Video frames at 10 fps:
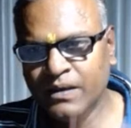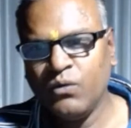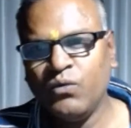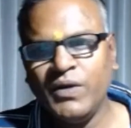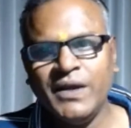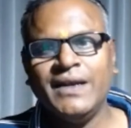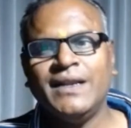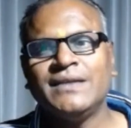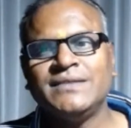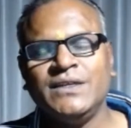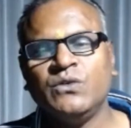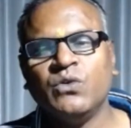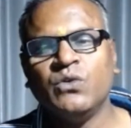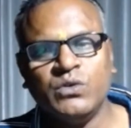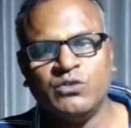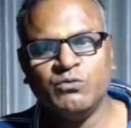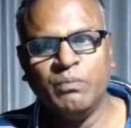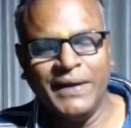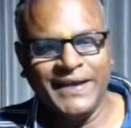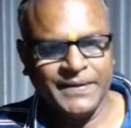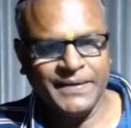Where does he go to play?